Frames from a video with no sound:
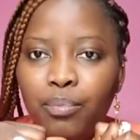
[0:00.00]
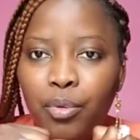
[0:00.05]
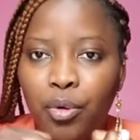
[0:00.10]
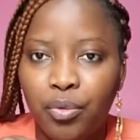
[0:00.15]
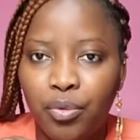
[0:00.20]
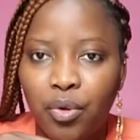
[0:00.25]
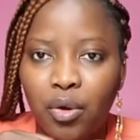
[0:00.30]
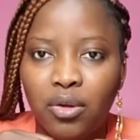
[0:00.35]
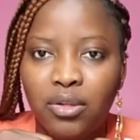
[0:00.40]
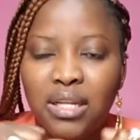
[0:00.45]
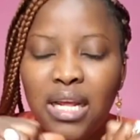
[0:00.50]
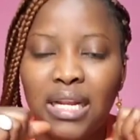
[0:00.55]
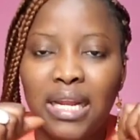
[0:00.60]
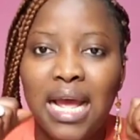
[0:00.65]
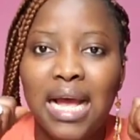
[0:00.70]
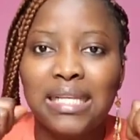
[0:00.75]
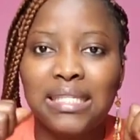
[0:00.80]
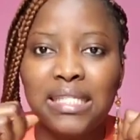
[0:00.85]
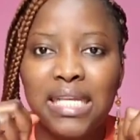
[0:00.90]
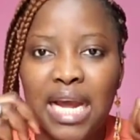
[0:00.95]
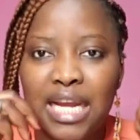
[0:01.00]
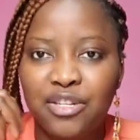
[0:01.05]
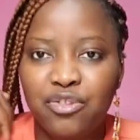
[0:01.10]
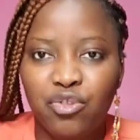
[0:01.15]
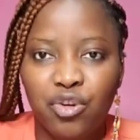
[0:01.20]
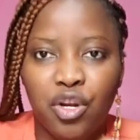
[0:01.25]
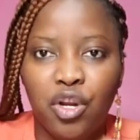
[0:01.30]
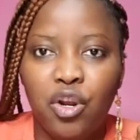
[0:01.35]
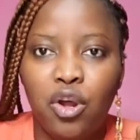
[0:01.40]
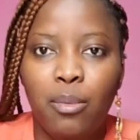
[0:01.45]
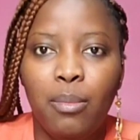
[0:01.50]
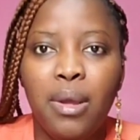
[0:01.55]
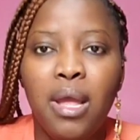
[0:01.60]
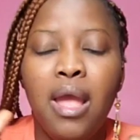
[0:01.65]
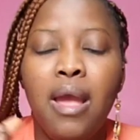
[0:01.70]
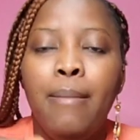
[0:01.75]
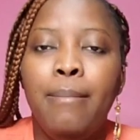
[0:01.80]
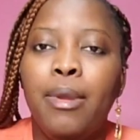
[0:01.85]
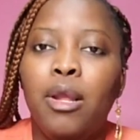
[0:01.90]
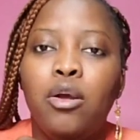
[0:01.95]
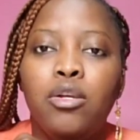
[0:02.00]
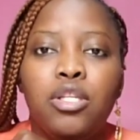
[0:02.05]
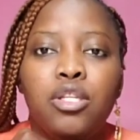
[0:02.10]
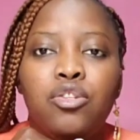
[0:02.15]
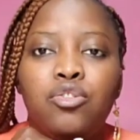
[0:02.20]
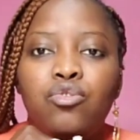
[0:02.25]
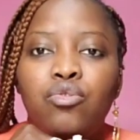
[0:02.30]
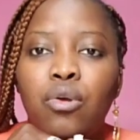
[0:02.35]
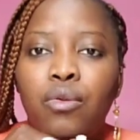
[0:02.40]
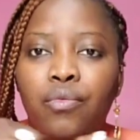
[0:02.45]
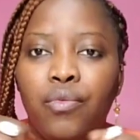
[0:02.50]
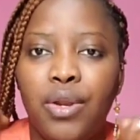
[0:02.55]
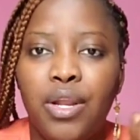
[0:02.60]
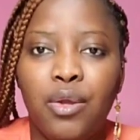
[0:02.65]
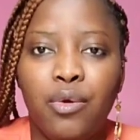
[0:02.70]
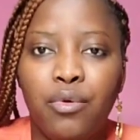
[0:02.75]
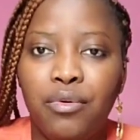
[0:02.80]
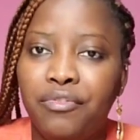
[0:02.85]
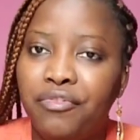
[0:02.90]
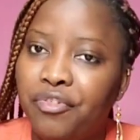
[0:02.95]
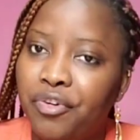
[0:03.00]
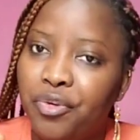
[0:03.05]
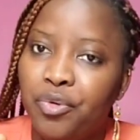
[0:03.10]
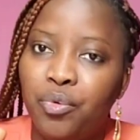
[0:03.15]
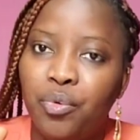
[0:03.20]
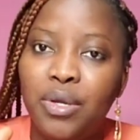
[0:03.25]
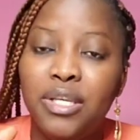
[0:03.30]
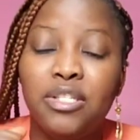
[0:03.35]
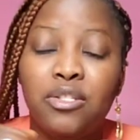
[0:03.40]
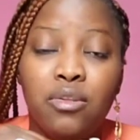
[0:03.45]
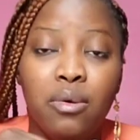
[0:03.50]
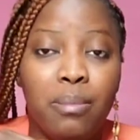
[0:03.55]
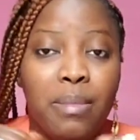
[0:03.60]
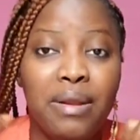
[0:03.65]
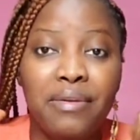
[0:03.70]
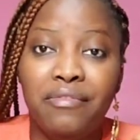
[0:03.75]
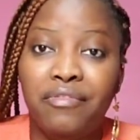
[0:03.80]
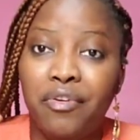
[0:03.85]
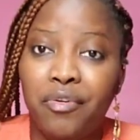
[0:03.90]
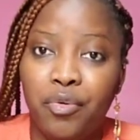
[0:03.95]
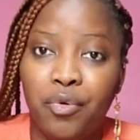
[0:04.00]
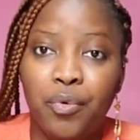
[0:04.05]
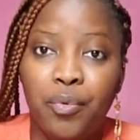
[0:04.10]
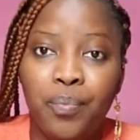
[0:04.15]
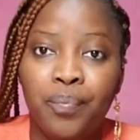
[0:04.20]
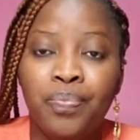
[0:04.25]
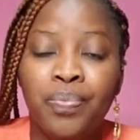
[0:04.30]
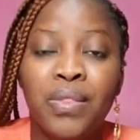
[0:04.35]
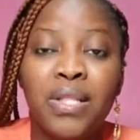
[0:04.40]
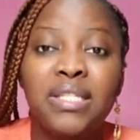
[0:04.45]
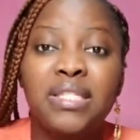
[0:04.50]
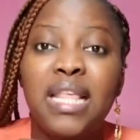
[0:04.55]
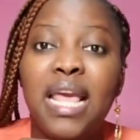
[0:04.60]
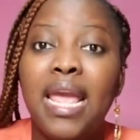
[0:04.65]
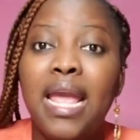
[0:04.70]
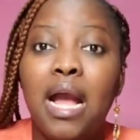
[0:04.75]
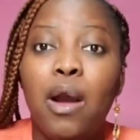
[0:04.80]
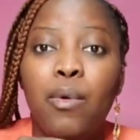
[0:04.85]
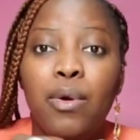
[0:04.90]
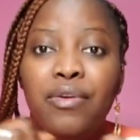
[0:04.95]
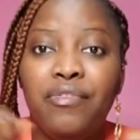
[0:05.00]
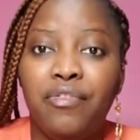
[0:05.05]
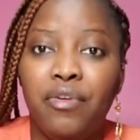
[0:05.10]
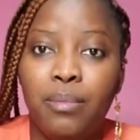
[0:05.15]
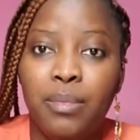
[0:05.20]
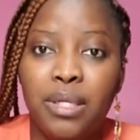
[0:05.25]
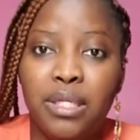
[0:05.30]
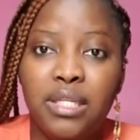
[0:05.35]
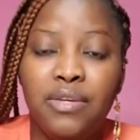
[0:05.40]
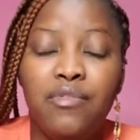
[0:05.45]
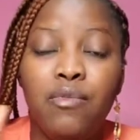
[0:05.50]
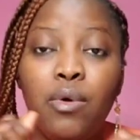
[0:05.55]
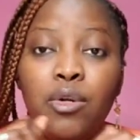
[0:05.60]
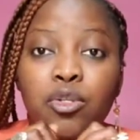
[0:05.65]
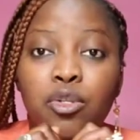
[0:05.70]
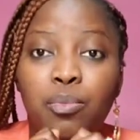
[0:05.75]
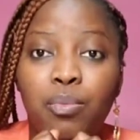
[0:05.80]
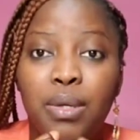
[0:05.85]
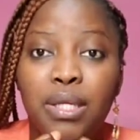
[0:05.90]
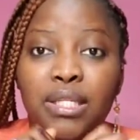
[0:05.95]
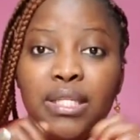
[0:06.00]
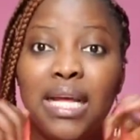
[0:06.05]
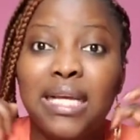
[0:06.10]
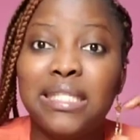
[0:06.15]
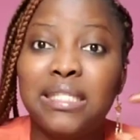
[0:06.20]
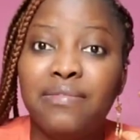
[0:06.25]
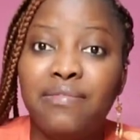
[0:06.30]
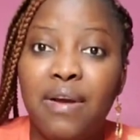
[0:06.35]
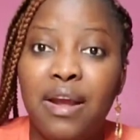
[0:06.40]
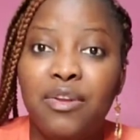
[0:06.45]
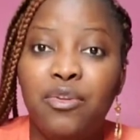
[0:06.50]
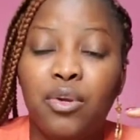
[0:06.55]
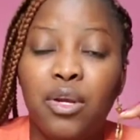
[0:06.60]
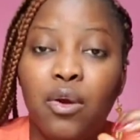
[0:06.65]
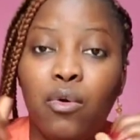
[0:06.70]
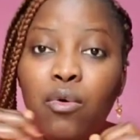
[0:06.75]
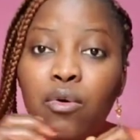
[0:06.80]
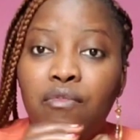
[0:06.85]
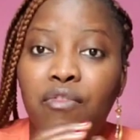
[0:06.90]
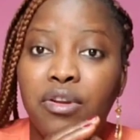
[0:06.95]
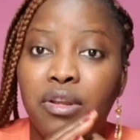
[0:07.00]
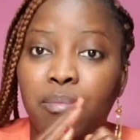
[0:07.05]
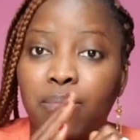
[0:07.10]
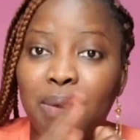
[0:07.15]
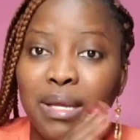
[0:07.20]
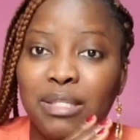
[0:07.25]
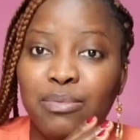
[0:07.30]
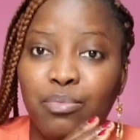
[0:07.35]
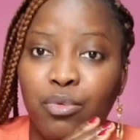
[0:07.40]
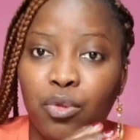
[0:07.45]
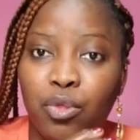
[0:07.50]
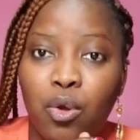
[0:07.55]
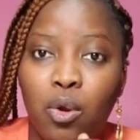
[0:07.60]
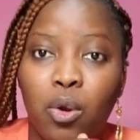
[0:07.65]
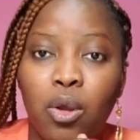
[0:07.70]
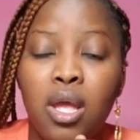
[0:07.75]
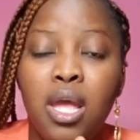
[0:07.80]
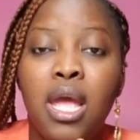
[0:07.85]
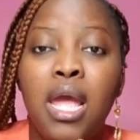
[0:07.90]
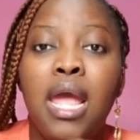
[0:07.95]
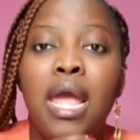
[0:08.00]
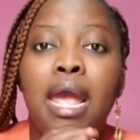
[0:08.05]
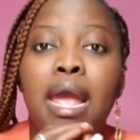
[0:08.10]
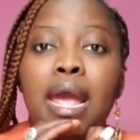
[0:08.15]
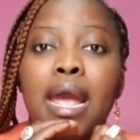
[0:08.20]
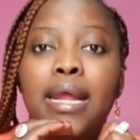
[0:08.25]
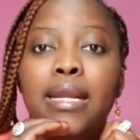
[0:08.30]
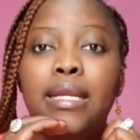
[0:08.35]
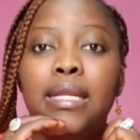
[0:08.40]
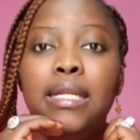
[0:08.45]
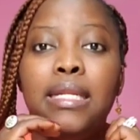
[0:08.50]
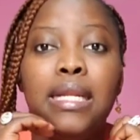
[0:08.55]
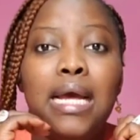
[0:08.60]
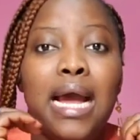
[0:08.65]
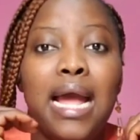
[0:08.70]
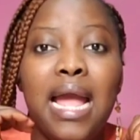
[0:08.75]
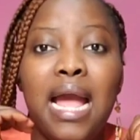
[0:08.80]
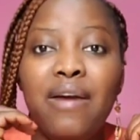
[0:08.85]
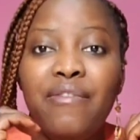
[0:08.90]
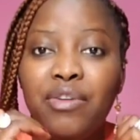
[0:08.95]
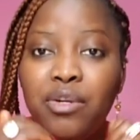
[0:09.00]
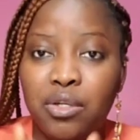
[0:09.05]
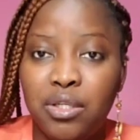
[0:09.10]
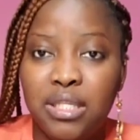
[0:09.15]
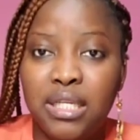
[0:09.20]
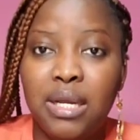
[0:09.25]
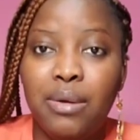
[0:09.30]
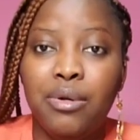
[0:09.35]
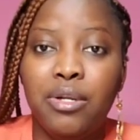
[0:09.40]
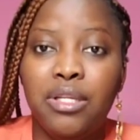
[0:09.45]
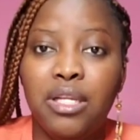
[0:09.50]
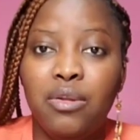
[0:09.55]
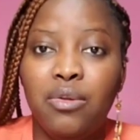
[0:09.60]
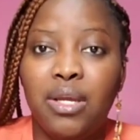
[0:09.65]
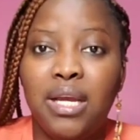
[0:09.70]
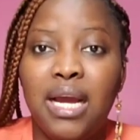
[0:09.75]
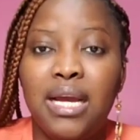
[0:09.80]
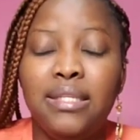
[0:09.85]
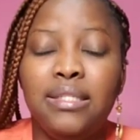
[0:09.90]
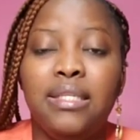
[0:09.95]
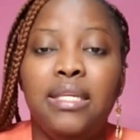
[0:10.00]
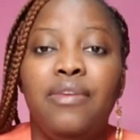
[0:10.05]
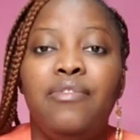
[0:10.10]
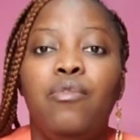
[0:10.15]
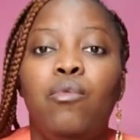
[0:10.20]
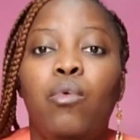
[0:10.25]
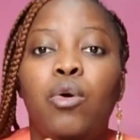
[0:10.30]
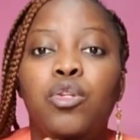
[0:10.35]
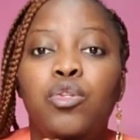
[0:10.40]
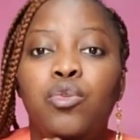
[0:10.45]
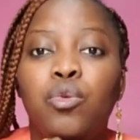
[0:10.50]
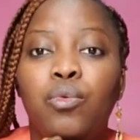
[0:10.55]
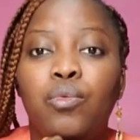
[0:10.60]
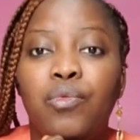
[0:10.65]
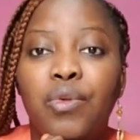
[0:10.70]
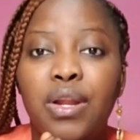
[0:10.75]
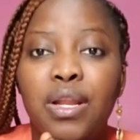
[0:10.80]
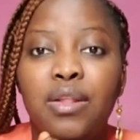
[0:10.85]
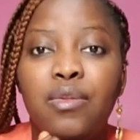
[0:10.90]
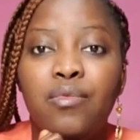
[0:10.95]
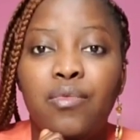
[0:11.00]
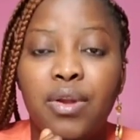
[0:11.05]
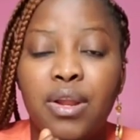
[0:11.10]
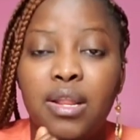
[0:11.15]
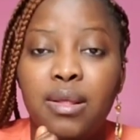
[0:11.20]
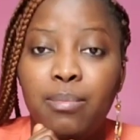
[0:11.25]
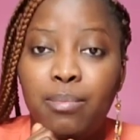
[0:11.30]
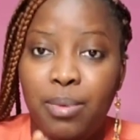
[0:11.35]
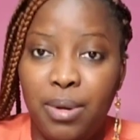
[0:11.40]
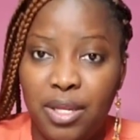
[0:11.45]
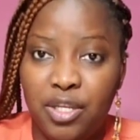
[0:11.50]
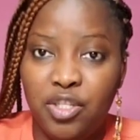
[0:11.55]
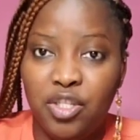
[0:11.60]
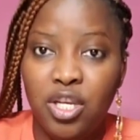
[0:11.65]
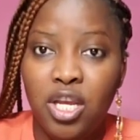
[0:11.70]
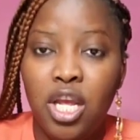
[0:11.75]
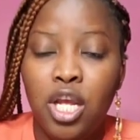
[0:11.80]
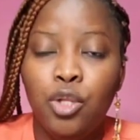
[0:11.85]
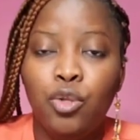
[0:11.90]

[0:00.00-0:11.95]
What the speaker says: product that has hydroquinone, because it's not really good for you. It's not meant for you. Stay away from it. If you want to bleach, that's fine. You can go for the best product. And I have another thing I want to tell you guys. If you want to really bleach,